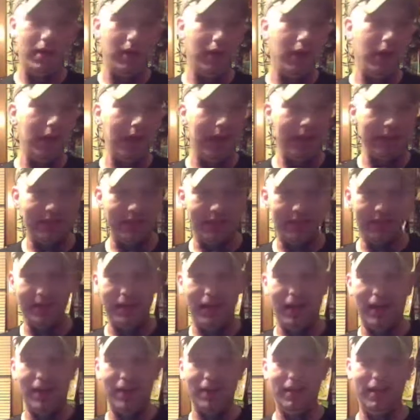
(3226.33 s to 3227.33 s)
No, that's
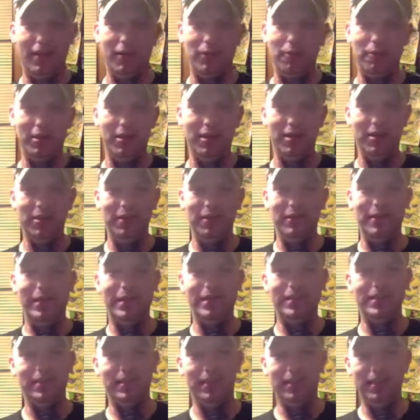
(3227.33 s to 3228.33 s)
not how we're gonna do
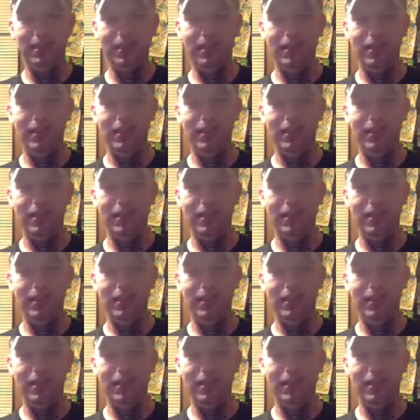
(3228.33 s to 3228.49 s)
this.